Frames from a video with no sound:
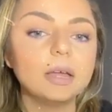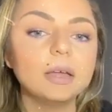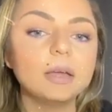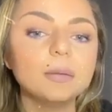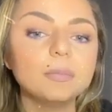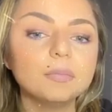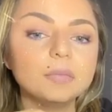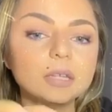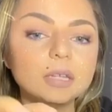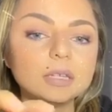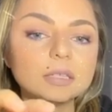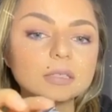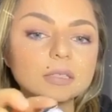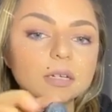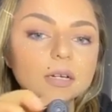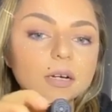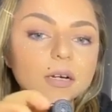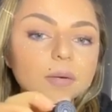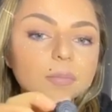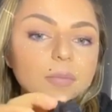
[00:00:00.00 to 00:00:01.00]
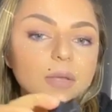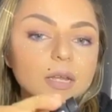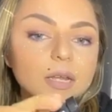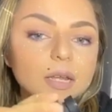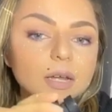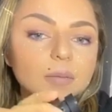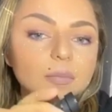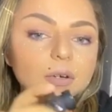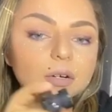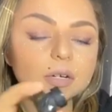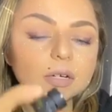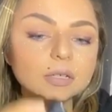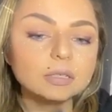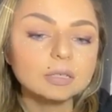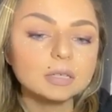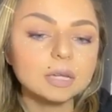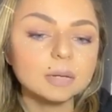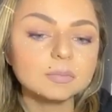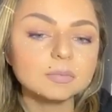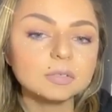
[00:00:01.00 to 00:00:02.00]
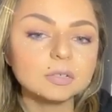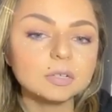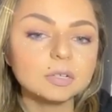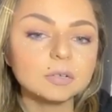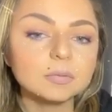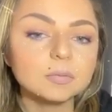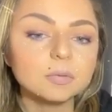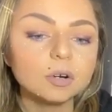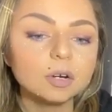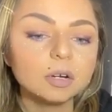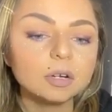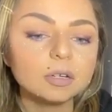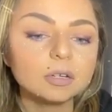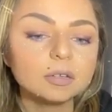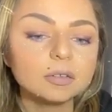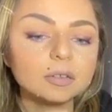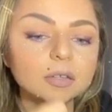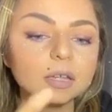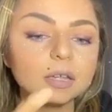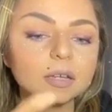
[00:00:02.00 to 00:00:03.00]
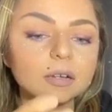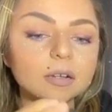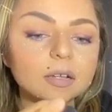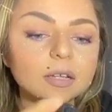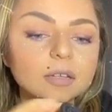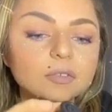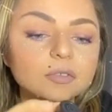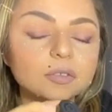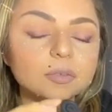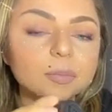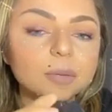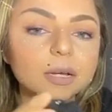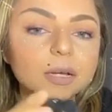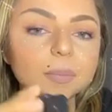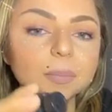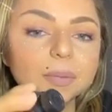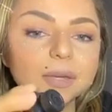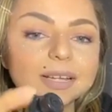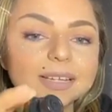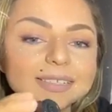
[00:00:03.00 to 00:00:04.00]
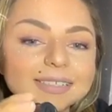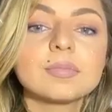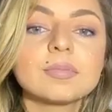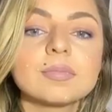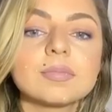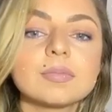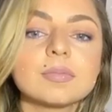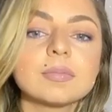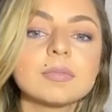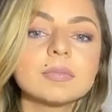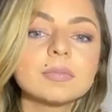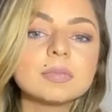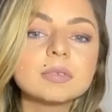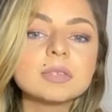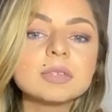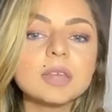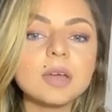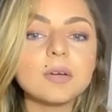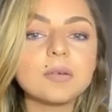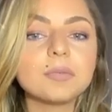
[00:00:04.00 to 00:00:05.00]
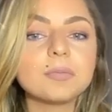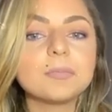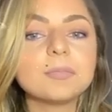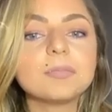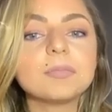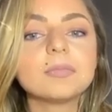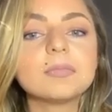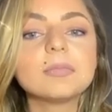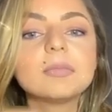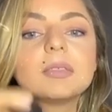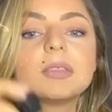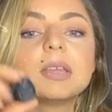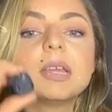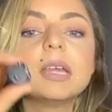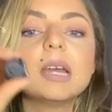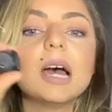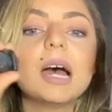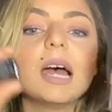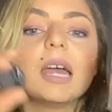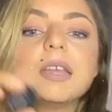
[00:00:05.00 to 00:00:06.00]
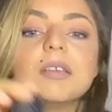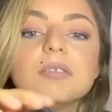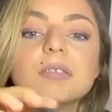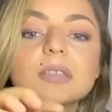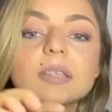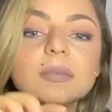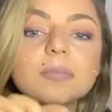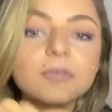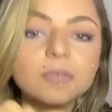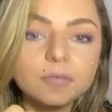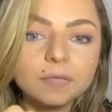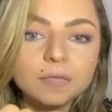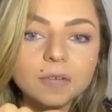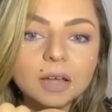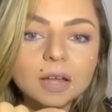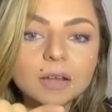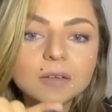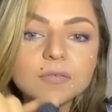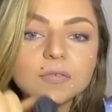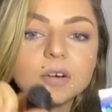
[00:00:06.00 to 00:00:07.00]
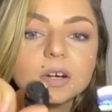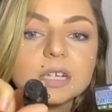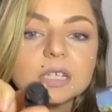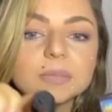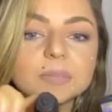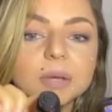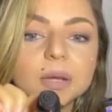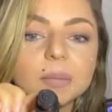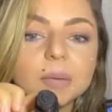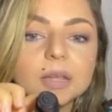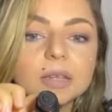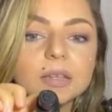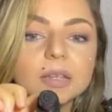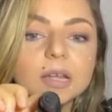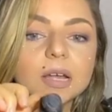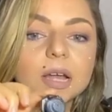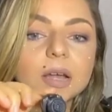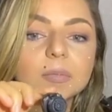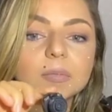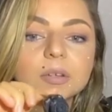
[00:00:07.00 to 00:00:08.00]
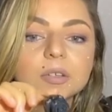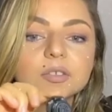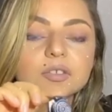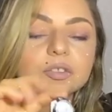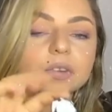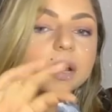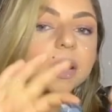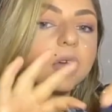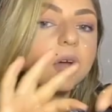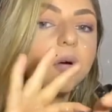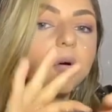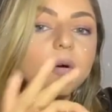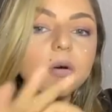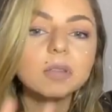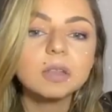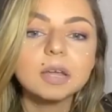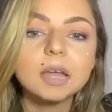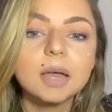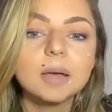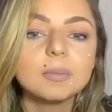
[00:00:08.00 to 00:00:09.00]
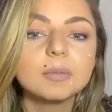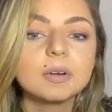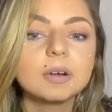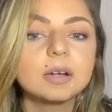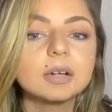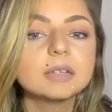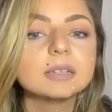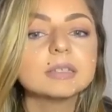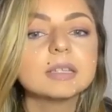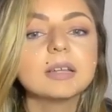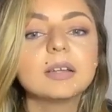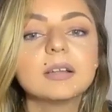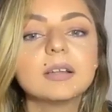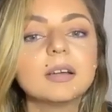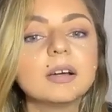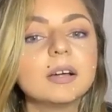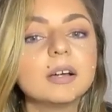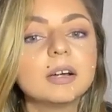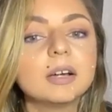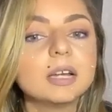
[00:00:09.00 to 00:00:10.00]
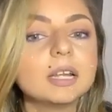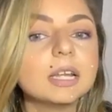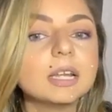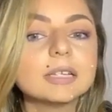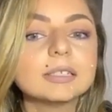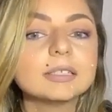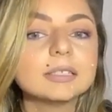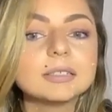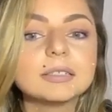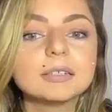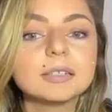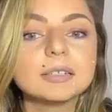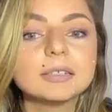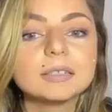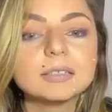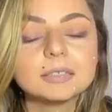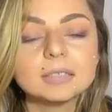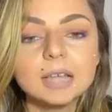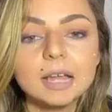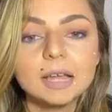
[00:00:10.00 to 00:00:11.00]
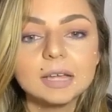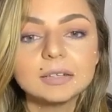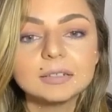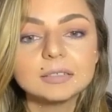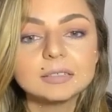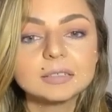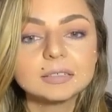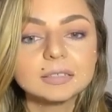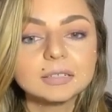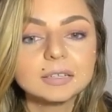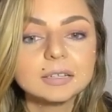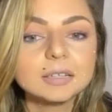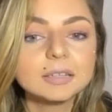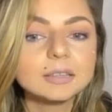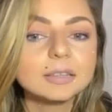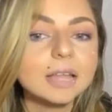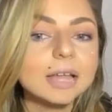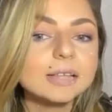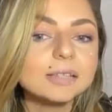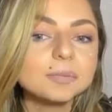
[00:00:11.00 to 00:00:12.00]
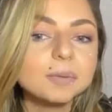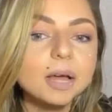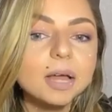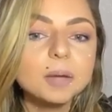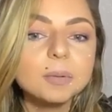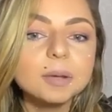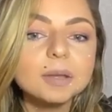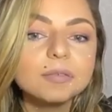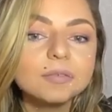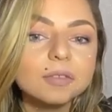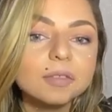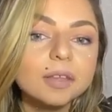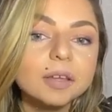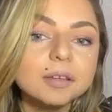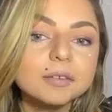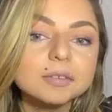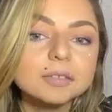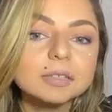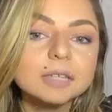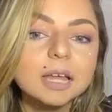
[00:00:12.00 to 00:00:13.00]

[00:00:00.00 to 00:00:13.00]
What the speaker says: These are mini cameras. They absolutely work. They are like 2 megapixels. So I use them for fun, for experimenting. I want to try all the cameras that are in existence, and that's why I went for those.